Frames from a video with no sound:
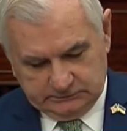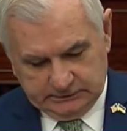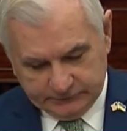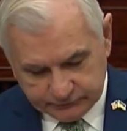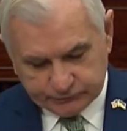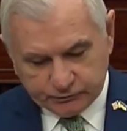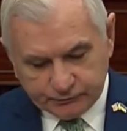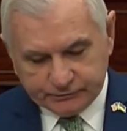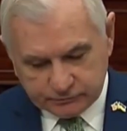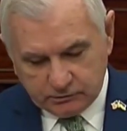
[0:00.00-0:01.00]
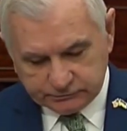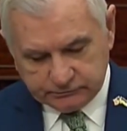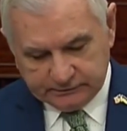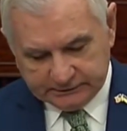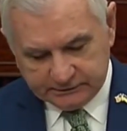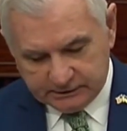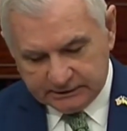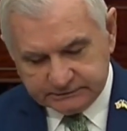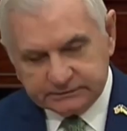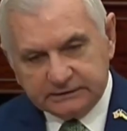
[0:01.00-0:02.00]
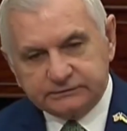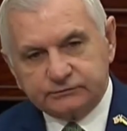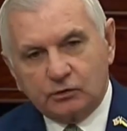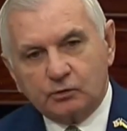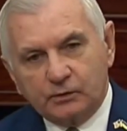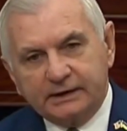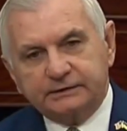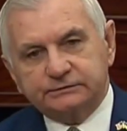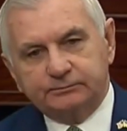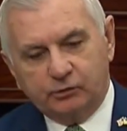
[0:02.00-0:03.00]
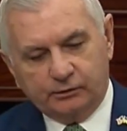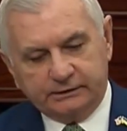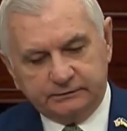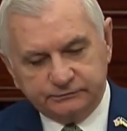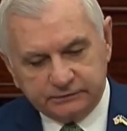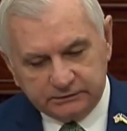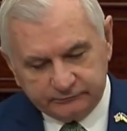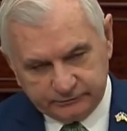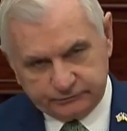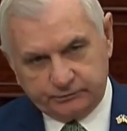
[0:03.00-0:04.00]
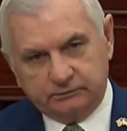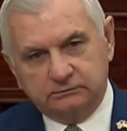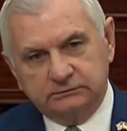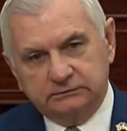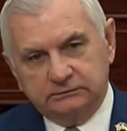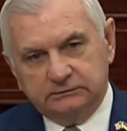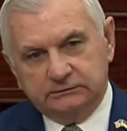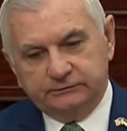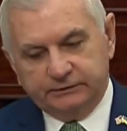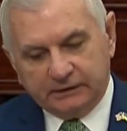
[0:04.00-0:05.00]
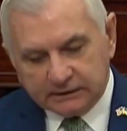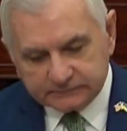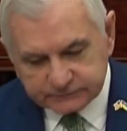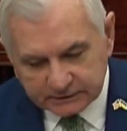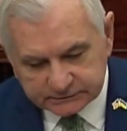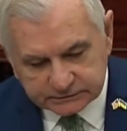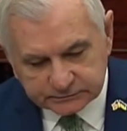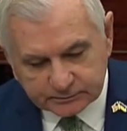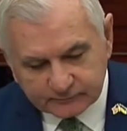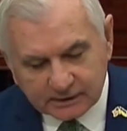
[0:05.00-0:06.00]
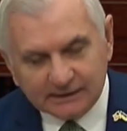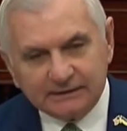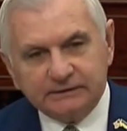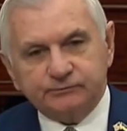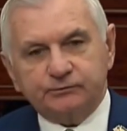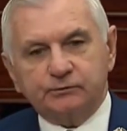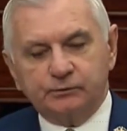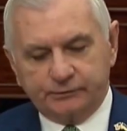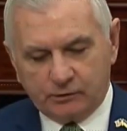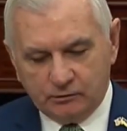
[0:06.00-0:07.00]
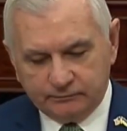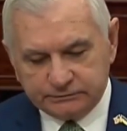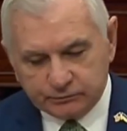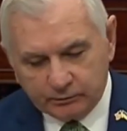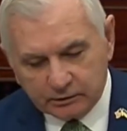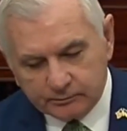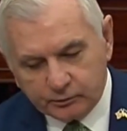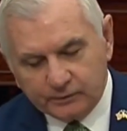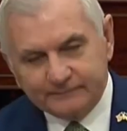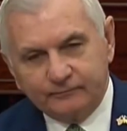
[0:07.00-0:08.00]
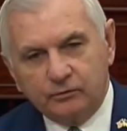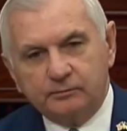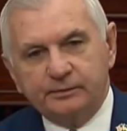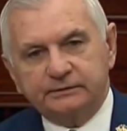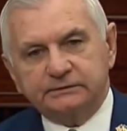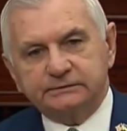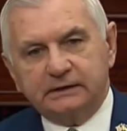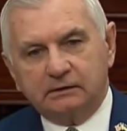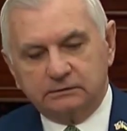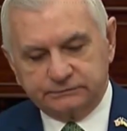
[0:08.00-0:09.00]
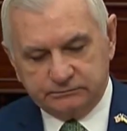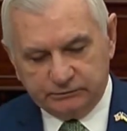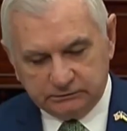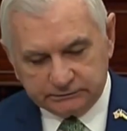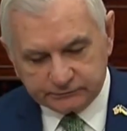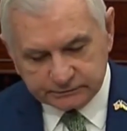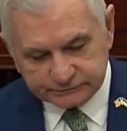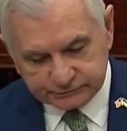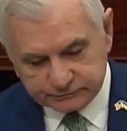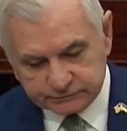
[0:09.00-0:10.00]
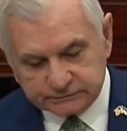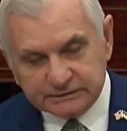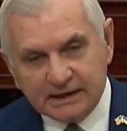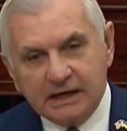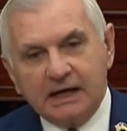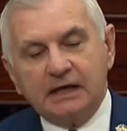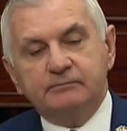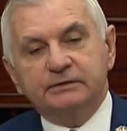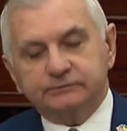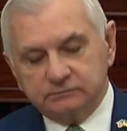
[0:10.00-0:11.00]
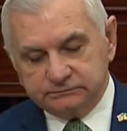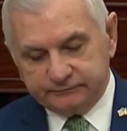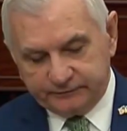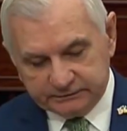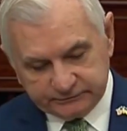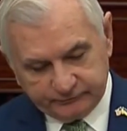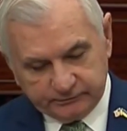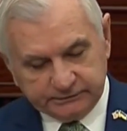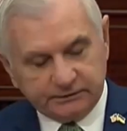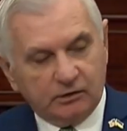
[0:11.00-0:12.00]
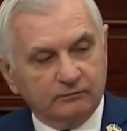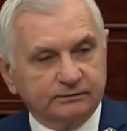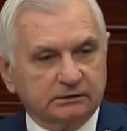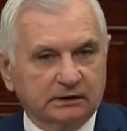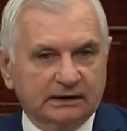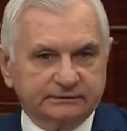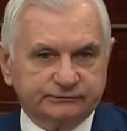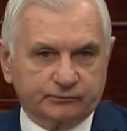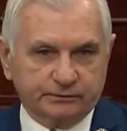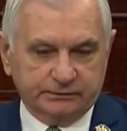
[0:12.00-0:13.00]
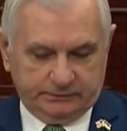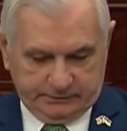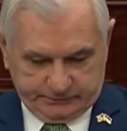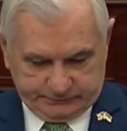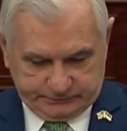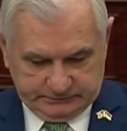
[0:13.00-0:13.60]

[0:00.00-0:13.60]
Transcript: And the truth is also that the United States is already supporting the state of Israel. The United States has provided Israel with over $12.4 billion in military assistance and missile defense funding over the last 3 years.